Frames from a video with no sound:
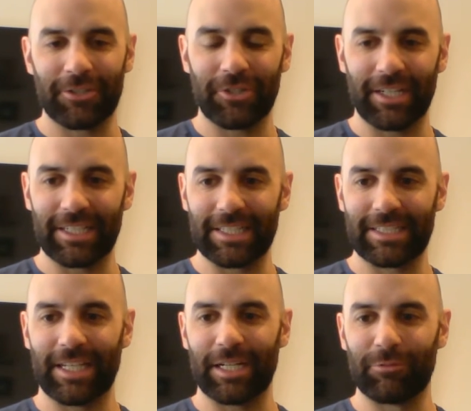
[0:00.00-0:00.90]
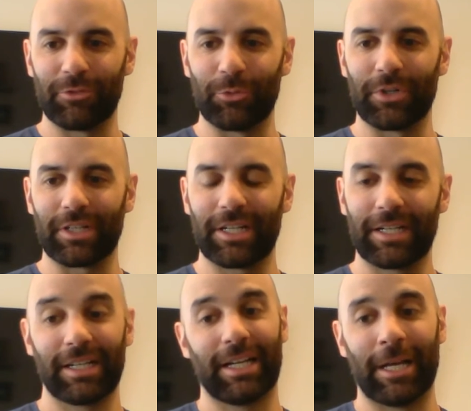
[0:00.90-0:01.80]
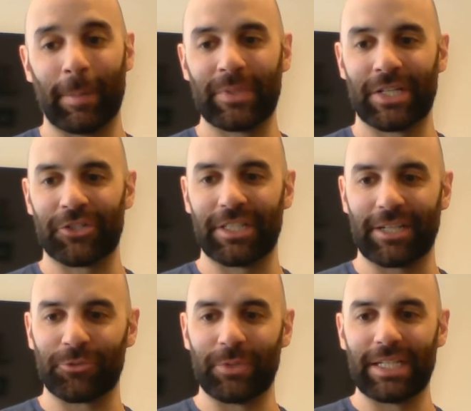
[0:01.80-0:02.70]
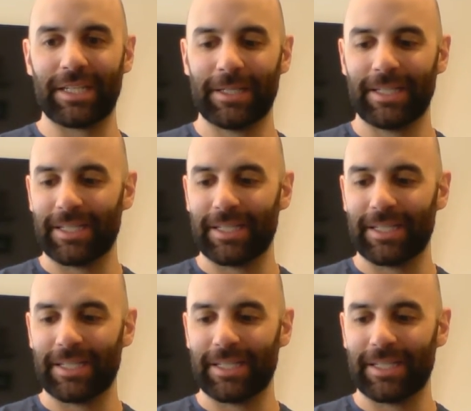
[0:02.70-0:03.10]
trying to get set up for work, potentially next week.